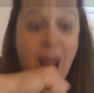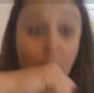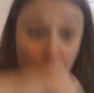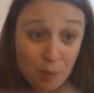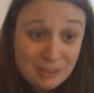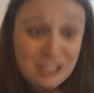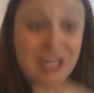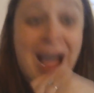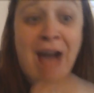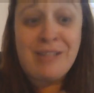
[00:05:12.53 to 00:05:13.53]
and we want the
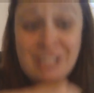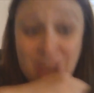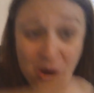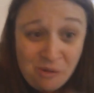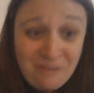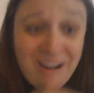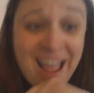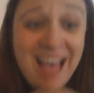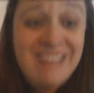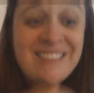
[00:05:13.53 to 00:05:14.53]
child to go
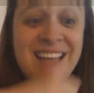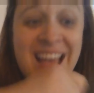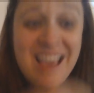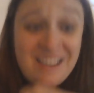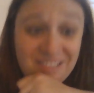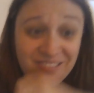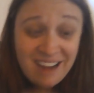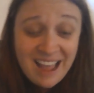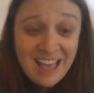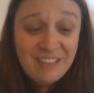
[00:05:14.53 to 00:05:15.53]
round and
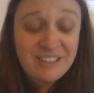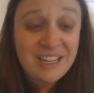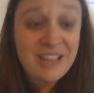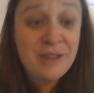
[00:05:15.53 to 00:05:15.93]
round.